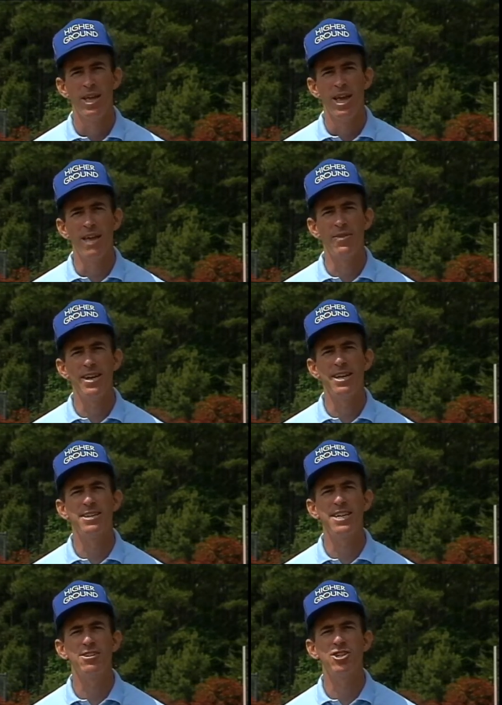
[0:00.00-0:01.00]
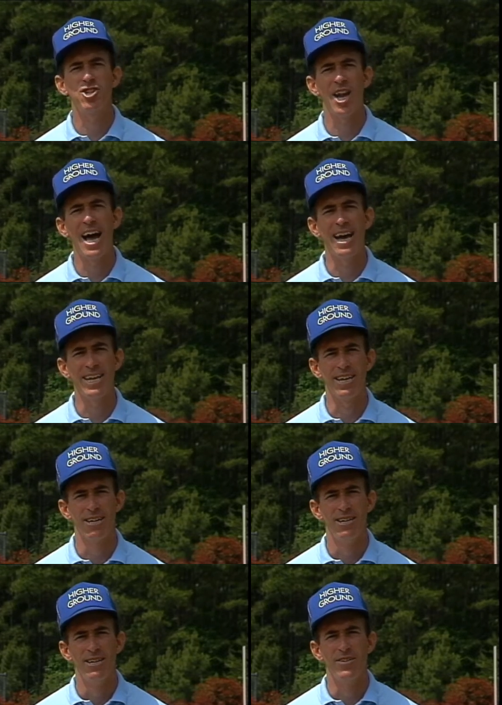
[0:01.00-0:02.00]
And then in teaching sliding,
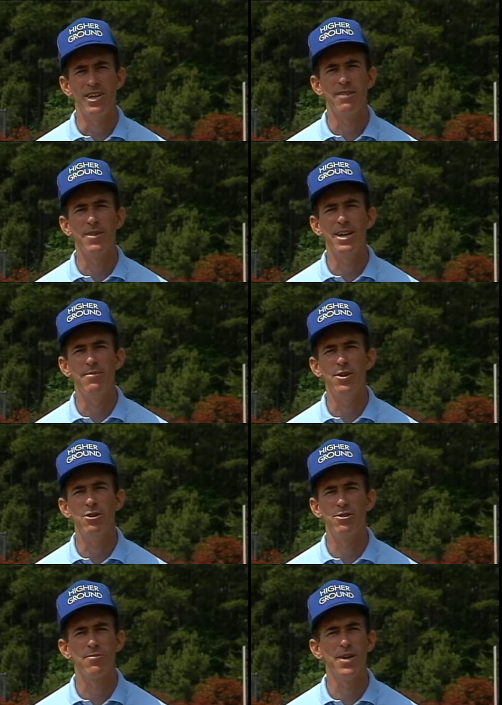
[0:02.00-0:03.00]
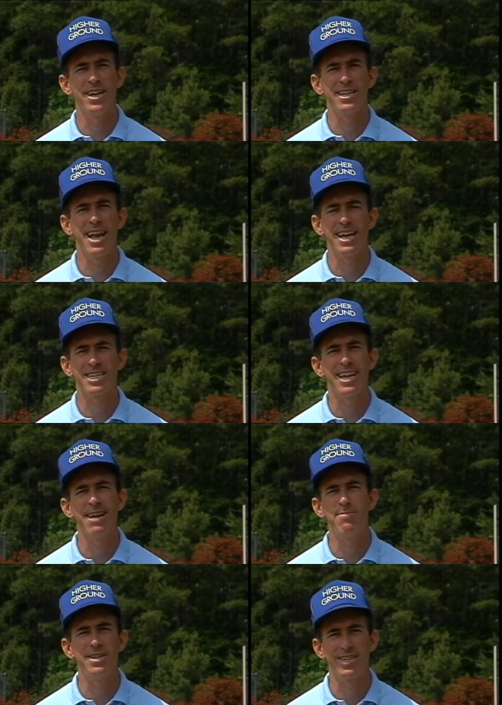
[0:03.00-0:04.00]
the innovative use of things like
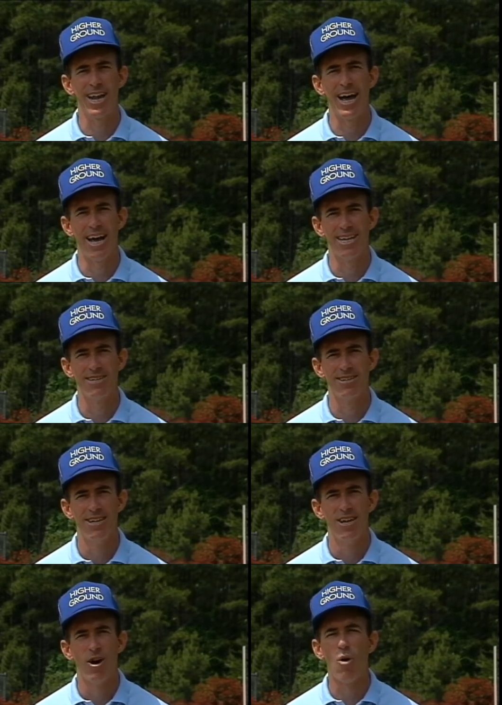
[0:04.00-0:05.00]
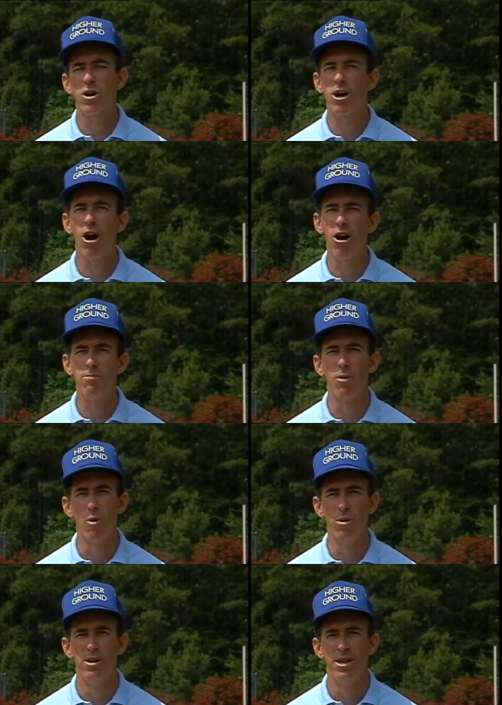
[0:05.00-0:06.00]
slip-and slides or
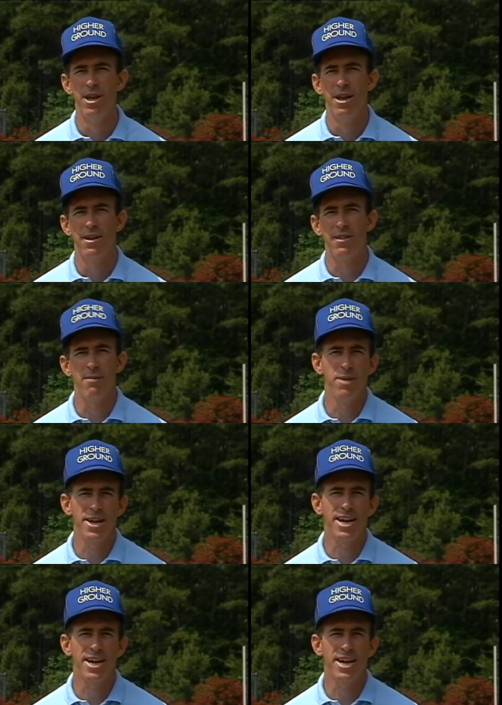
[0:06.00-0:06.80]
cardboard. Now they make